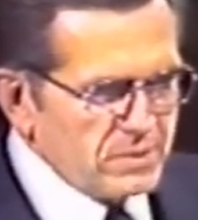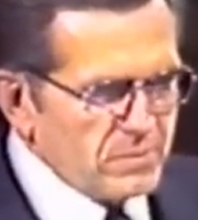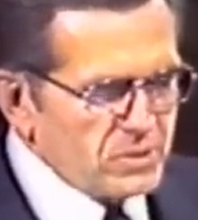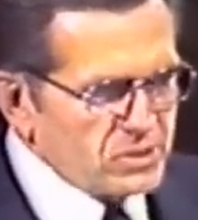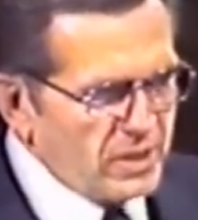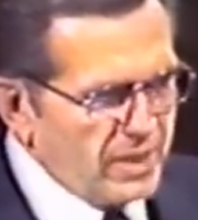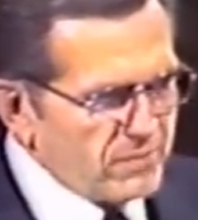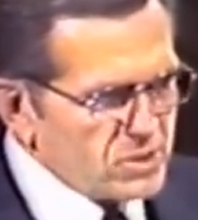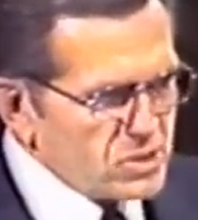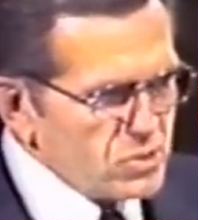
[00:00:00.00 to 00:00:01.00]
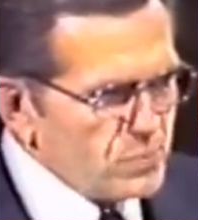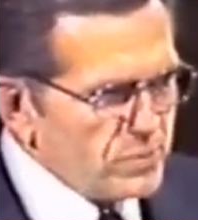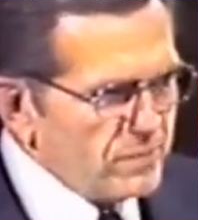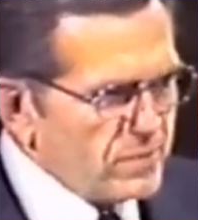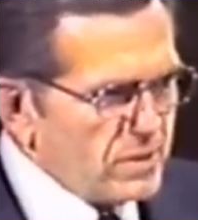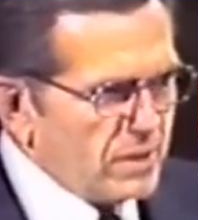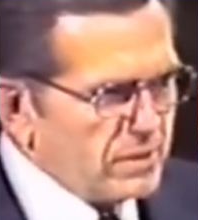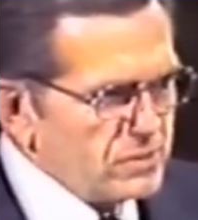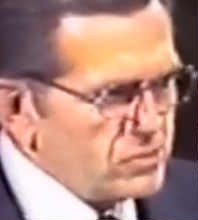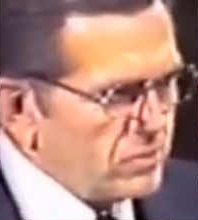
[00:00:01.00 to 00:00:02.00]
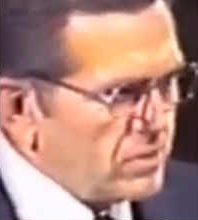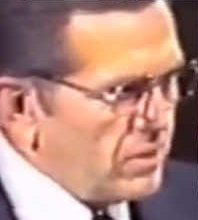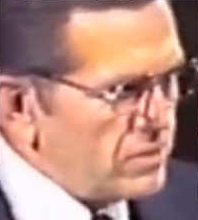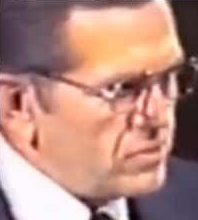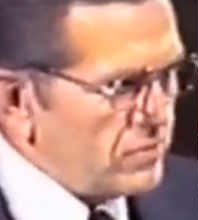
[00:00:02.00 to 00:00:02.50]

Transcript: but shall have a stupor of thought that shall cause